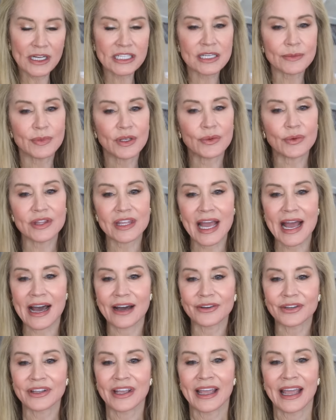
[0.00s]
want to be
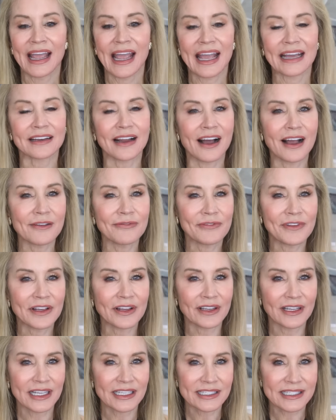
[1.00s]
without, and I
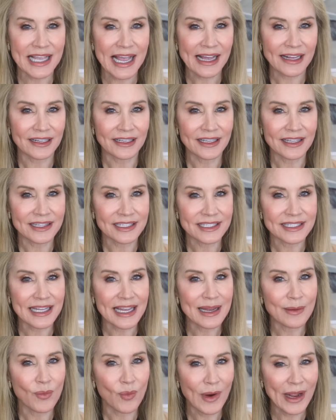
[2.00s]
feel exactly the
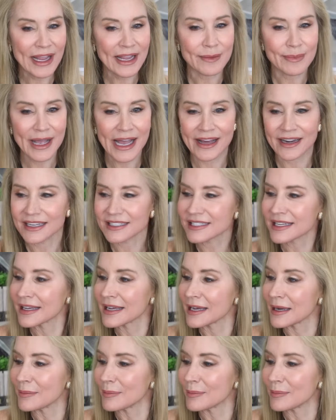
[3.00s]
same way about it.